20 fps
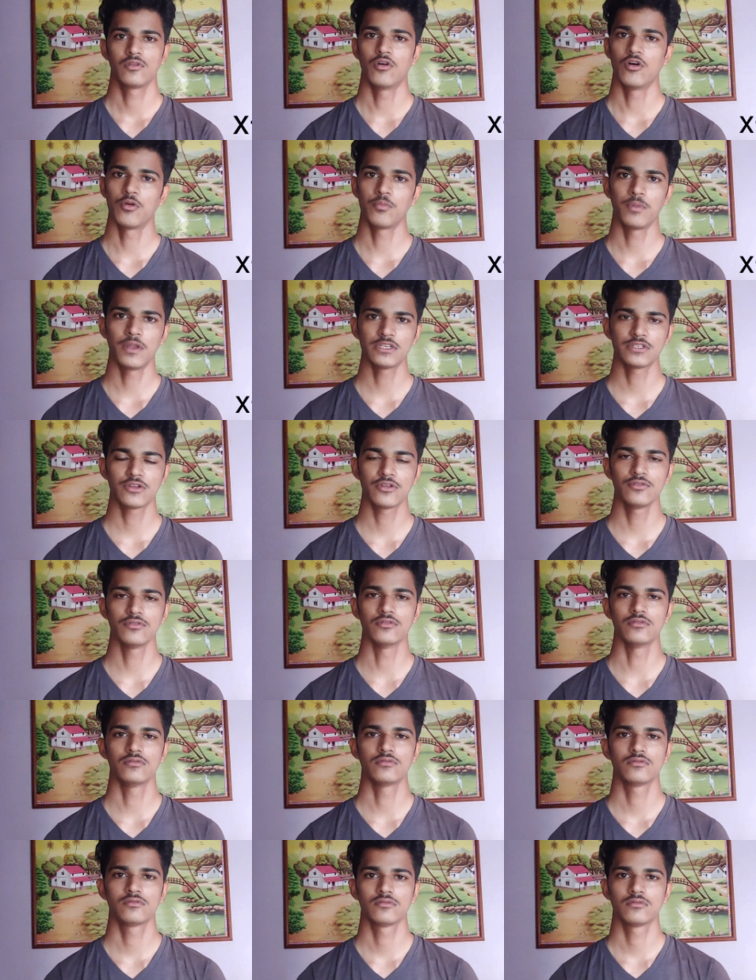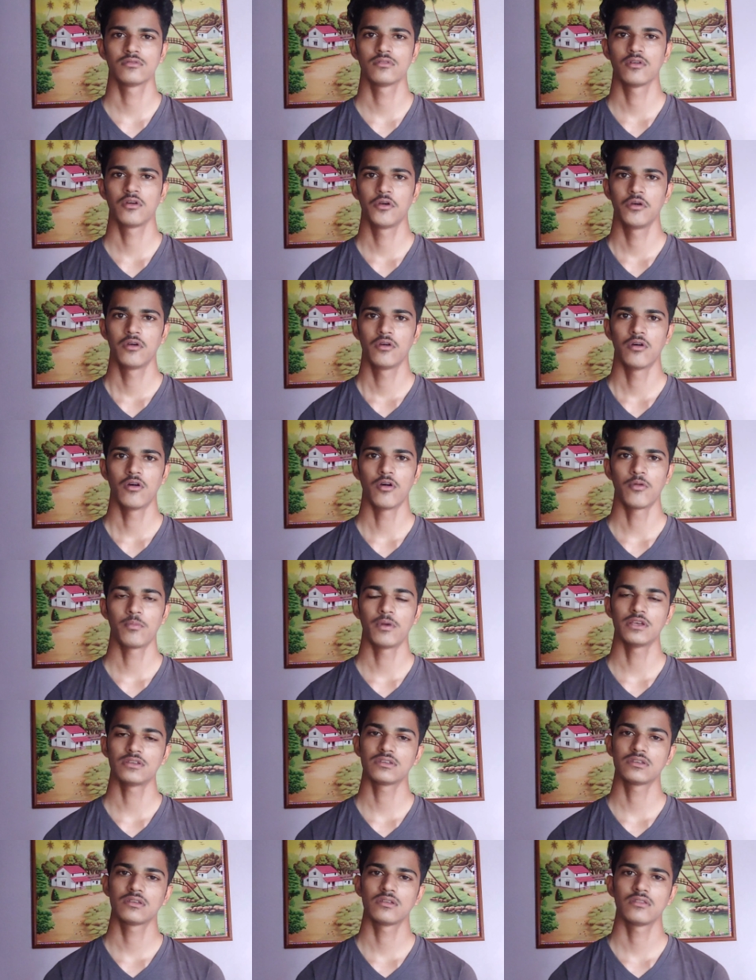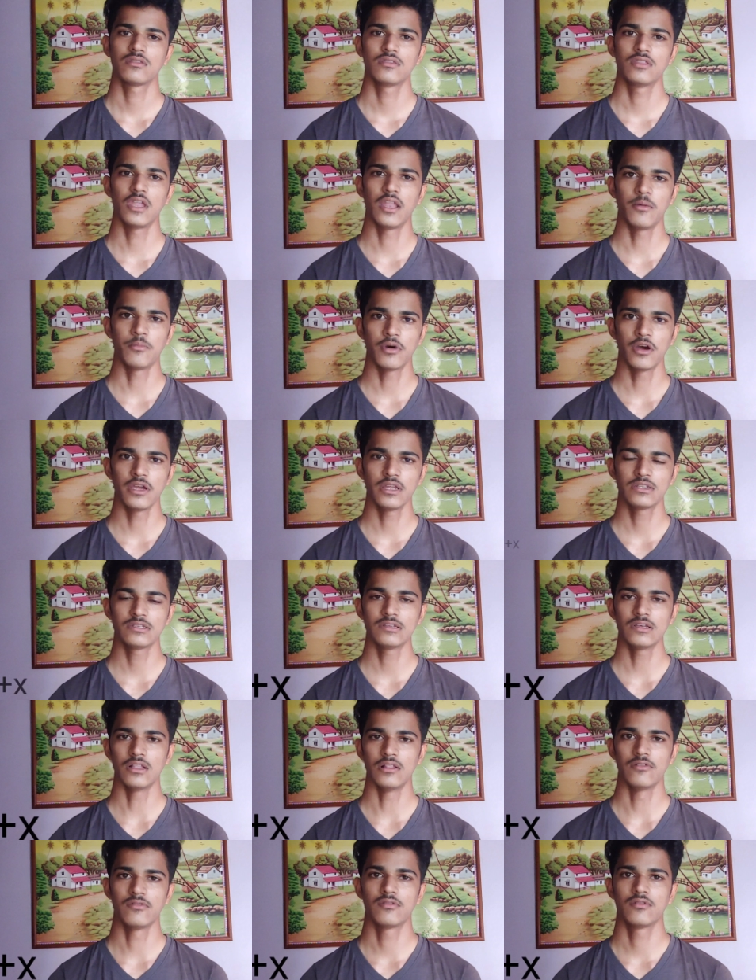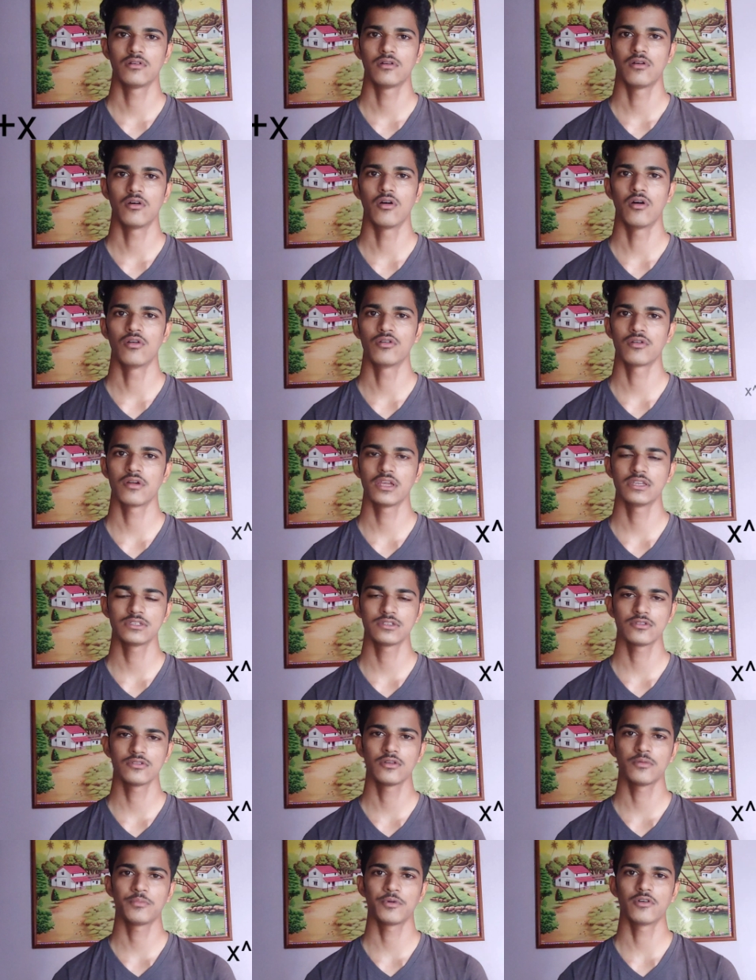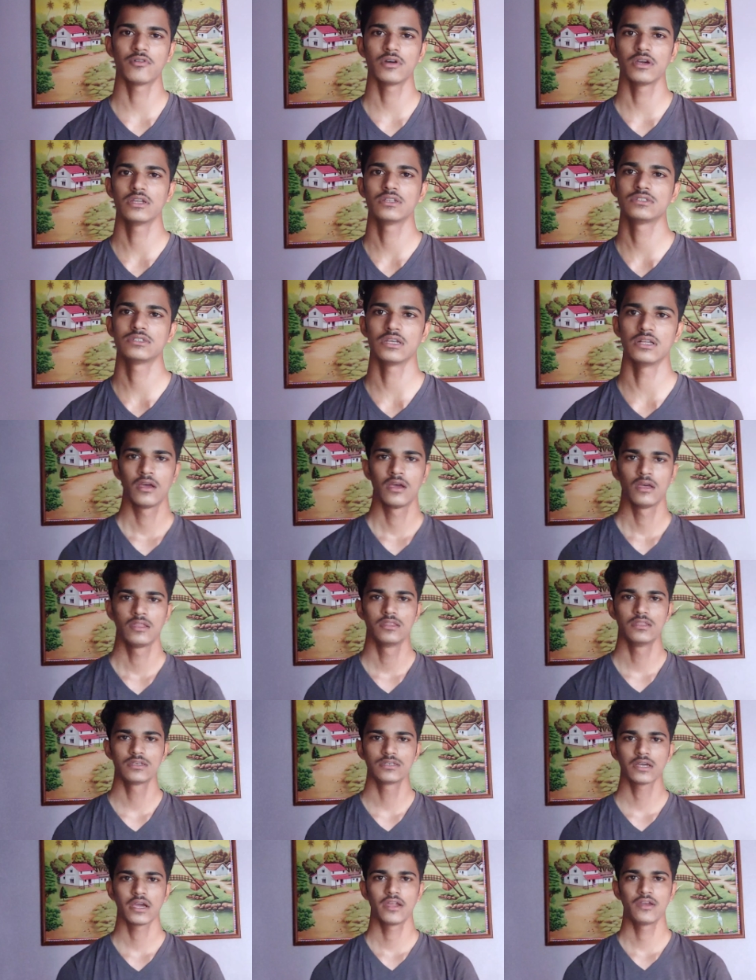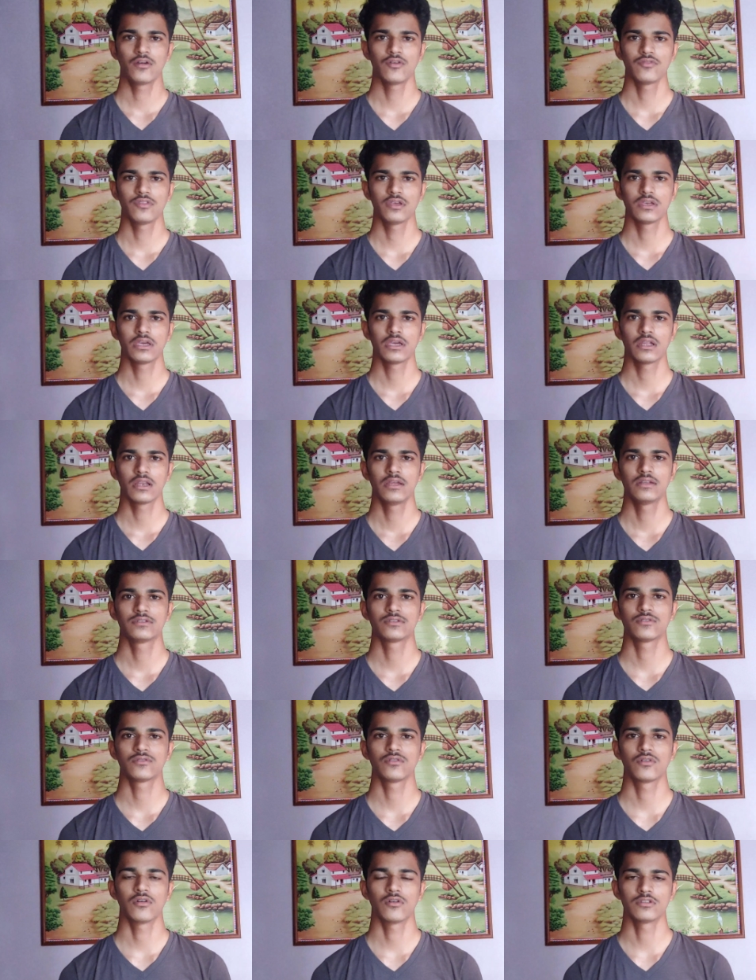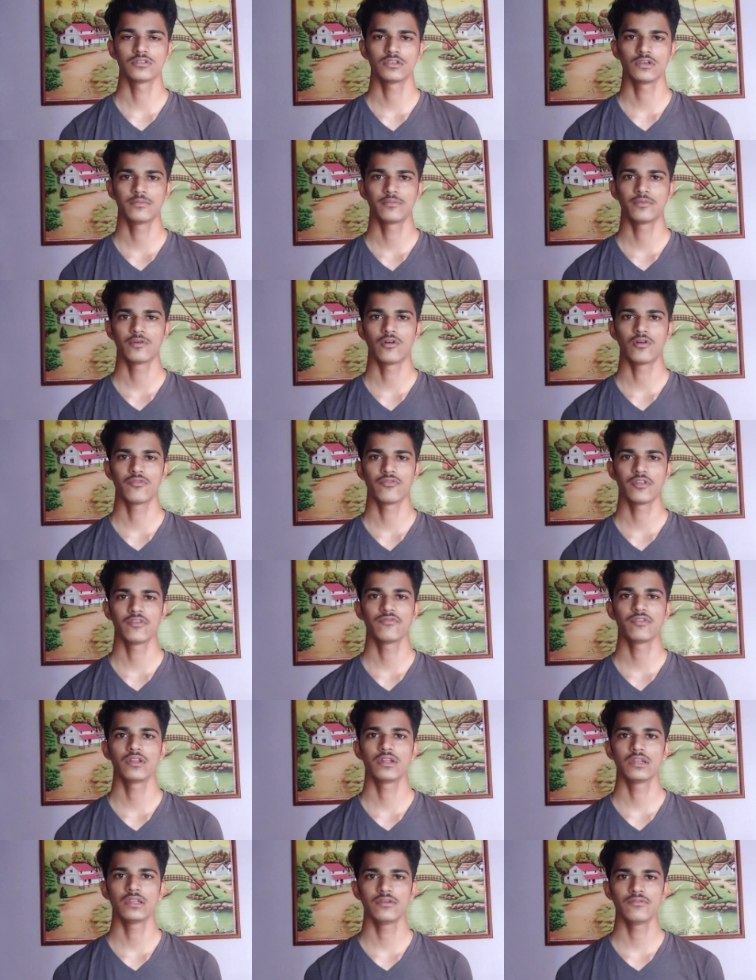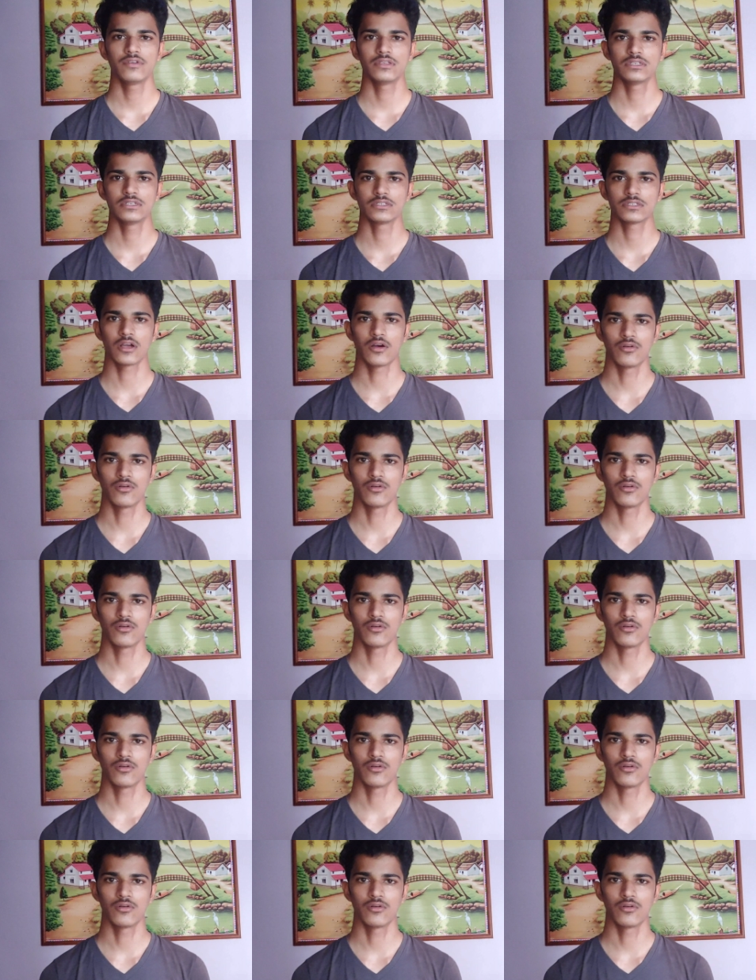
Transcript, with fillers: or plus 2 or plus the number itself or raised to the power itself? This kind of thinking leads to the concept of infinity which is